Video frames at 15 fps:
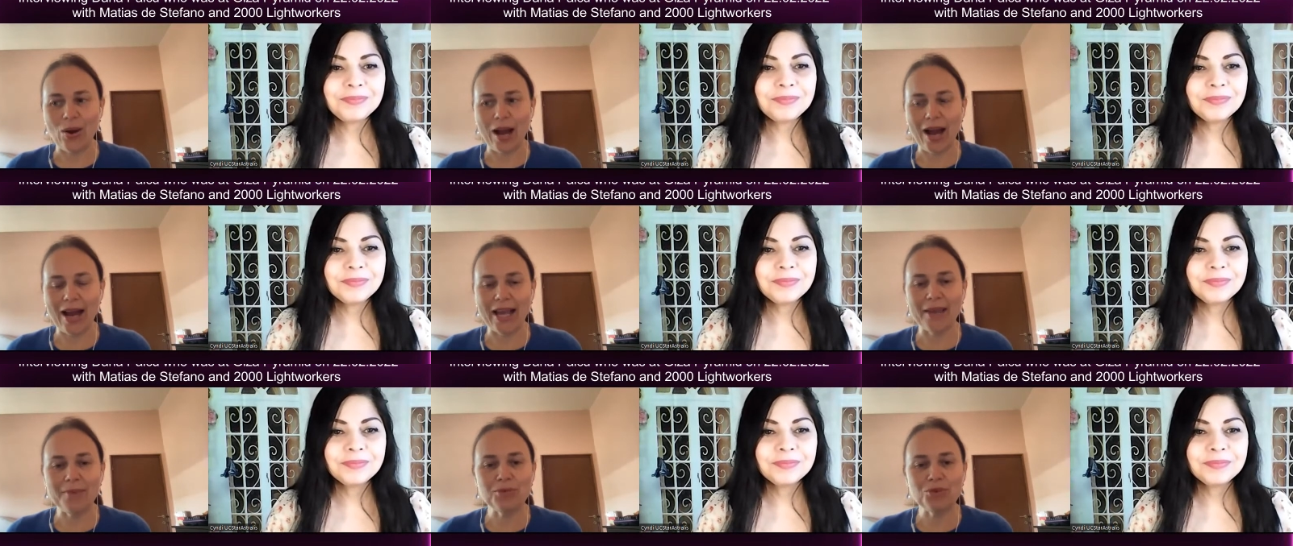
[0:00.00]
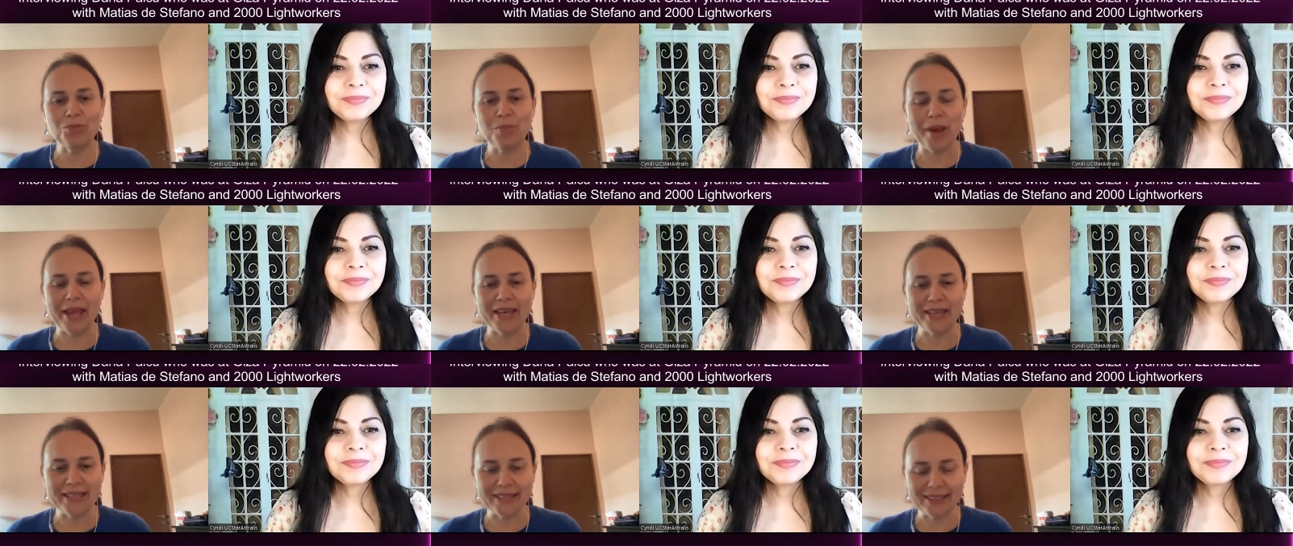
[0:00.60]
Speaker 1: I am
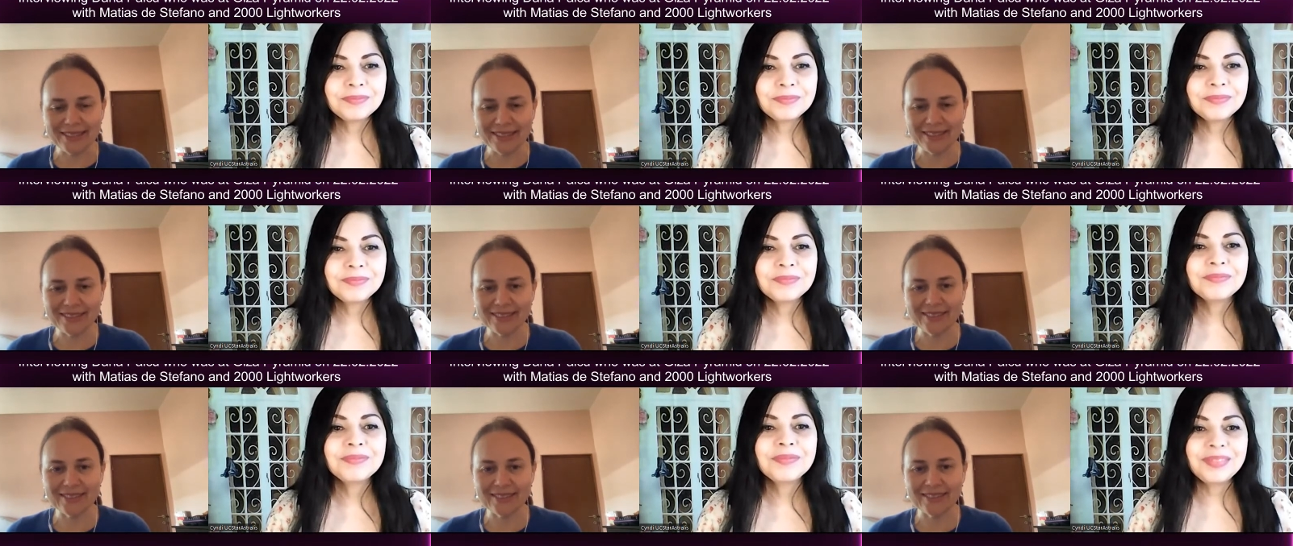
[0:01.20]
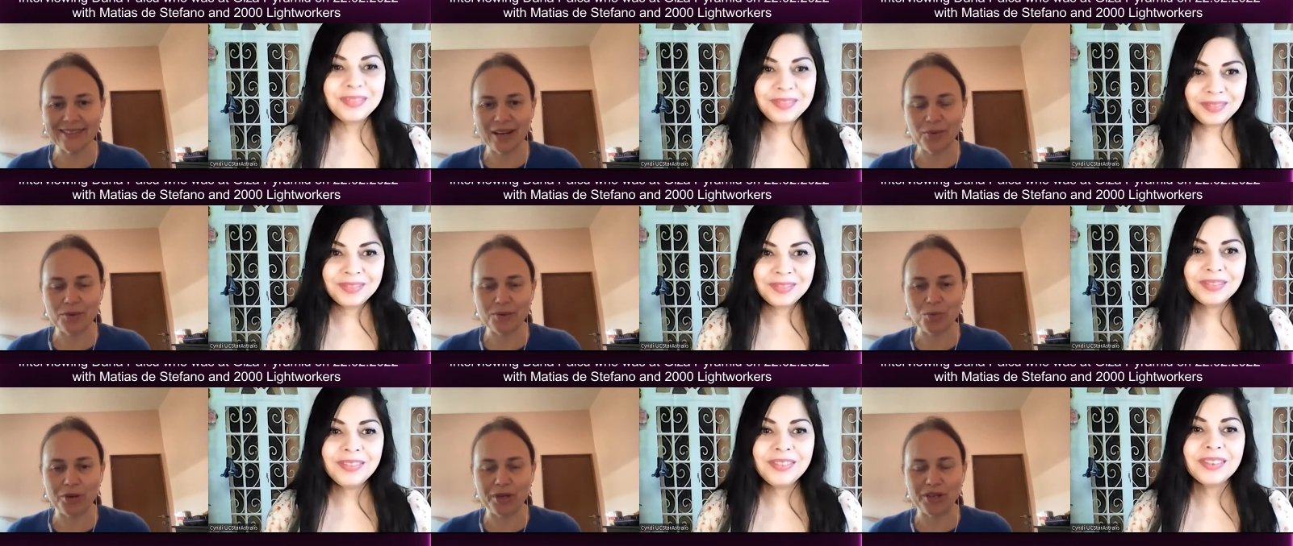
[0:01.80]
Romanian. I was
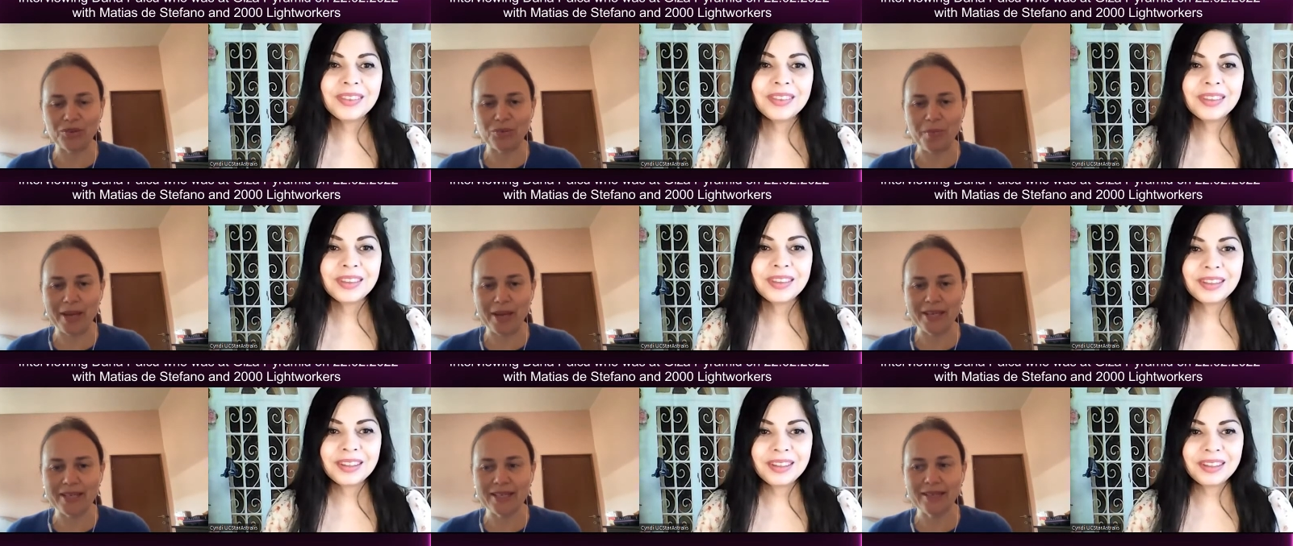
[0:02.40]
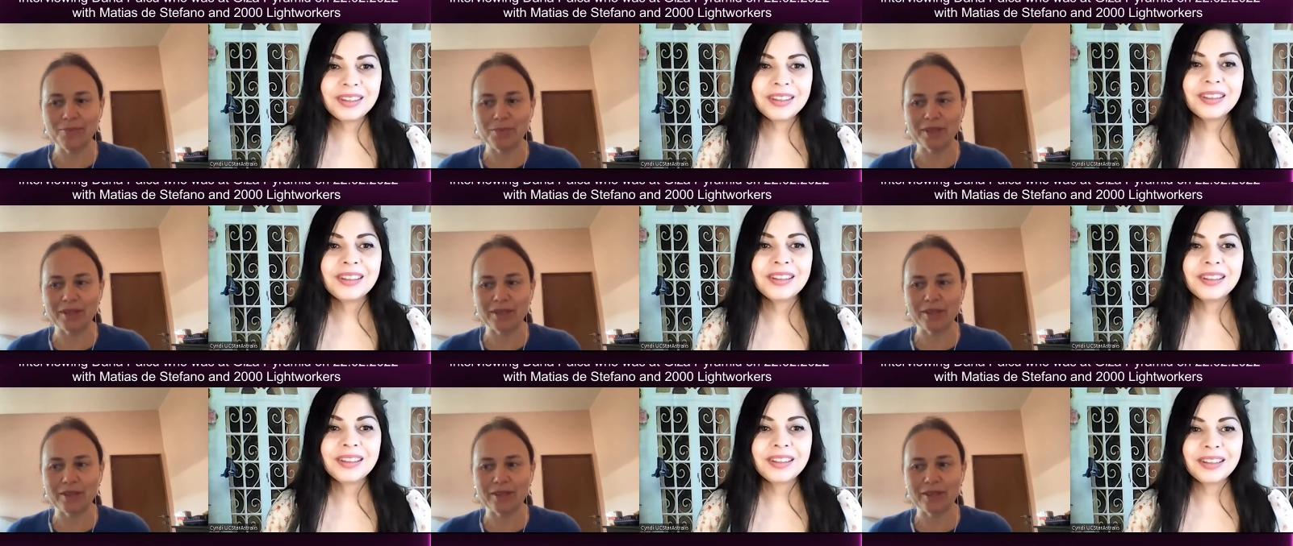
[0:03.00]
born in Romania, but
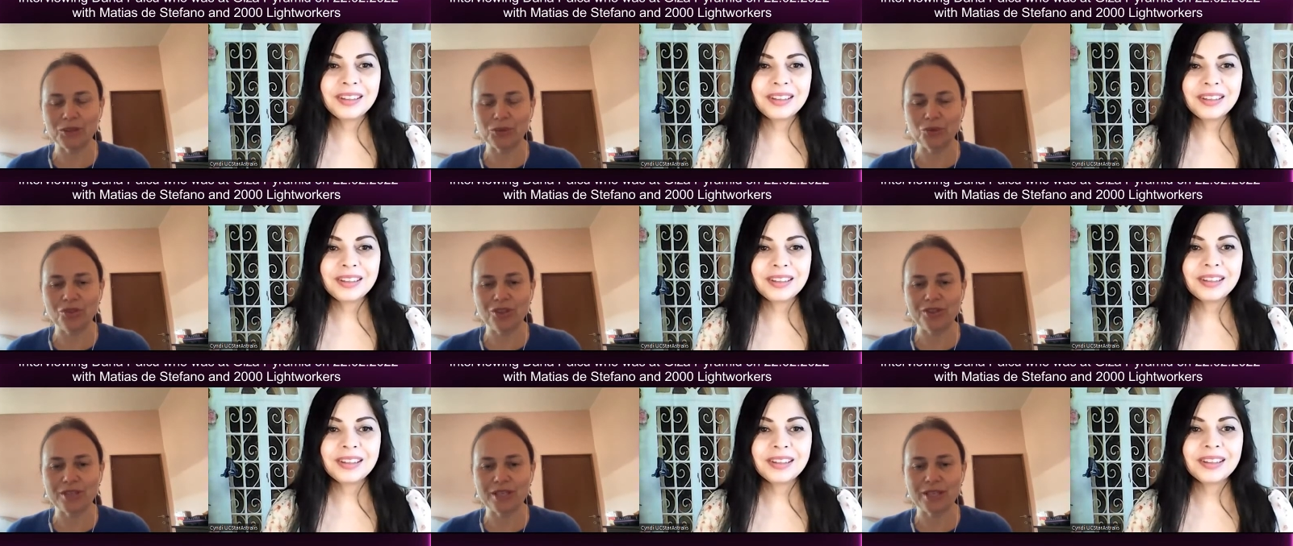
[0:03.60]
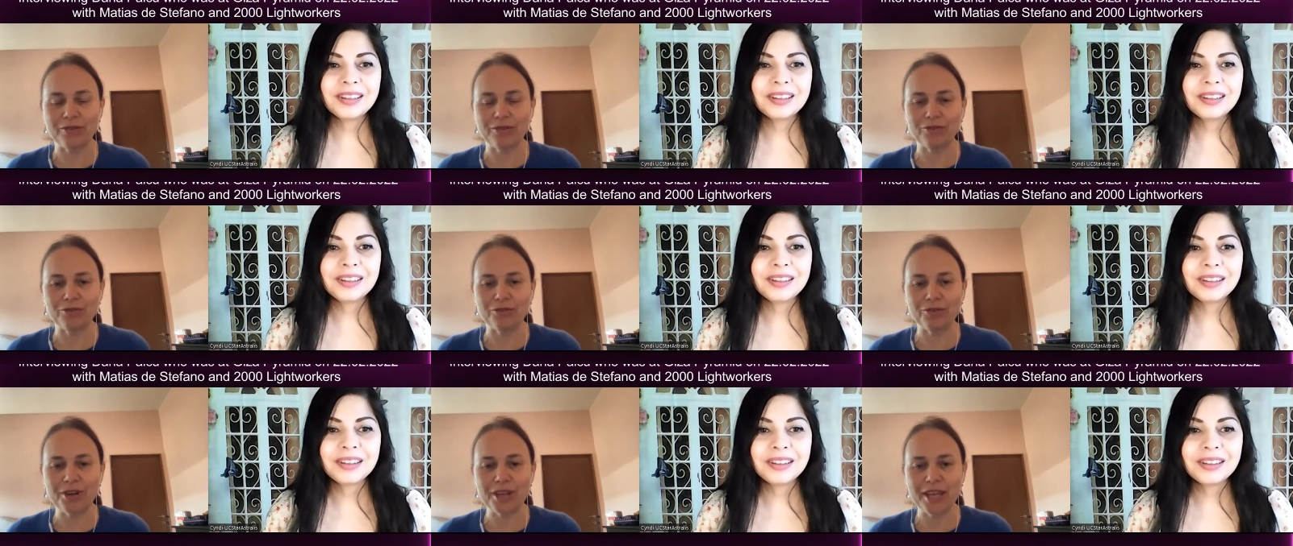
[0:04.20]
uh, in two thousand
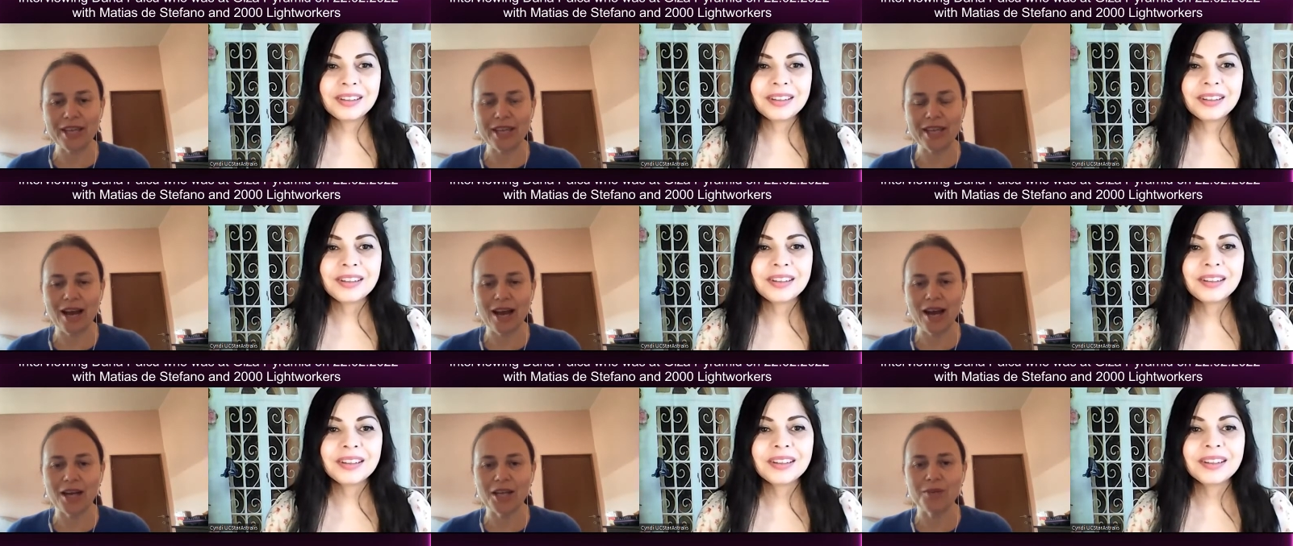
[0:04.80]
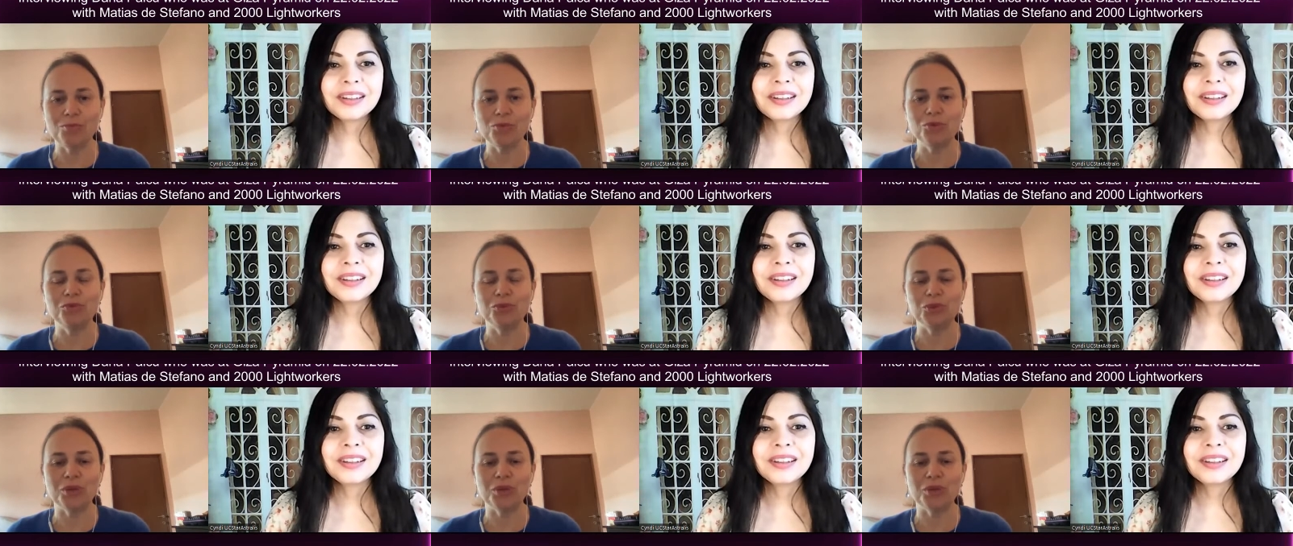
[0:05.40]
three, I moved to